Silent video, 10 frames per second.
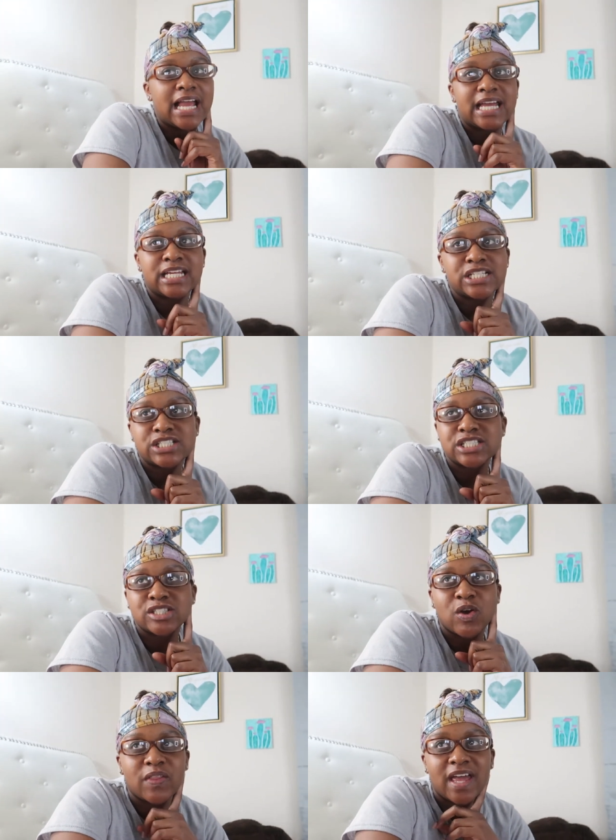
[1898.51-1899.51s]
and just
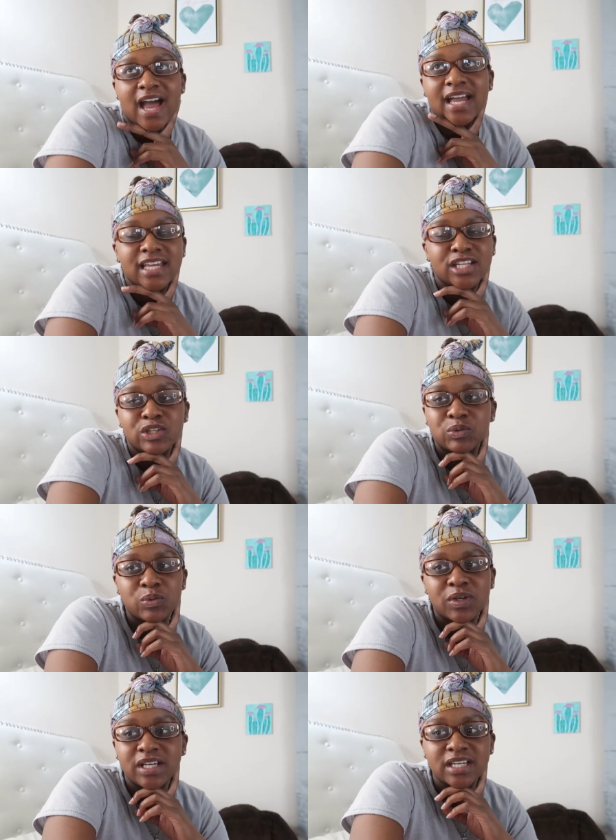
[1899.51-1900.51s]
know that I can
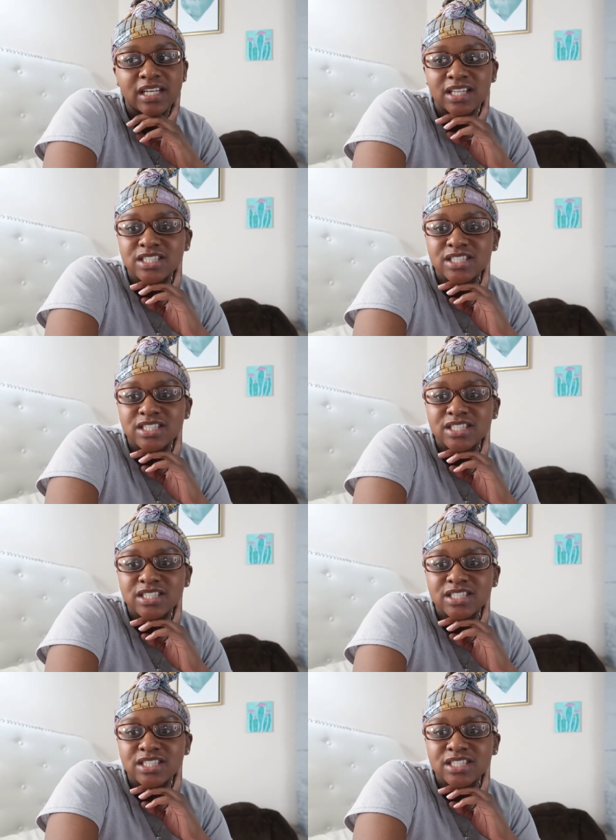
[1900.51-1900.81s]
do it.